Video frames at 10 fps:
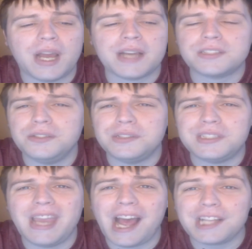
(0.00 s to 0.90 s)

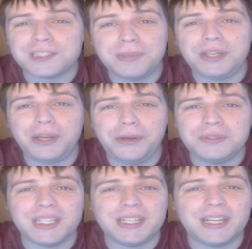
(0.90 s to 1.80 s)
XQC has been
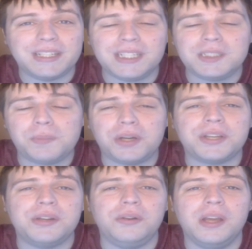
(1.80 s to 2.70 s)
using this
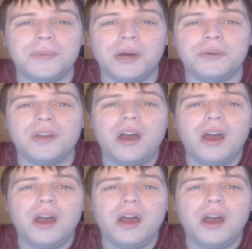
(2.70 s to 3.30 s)
particular emote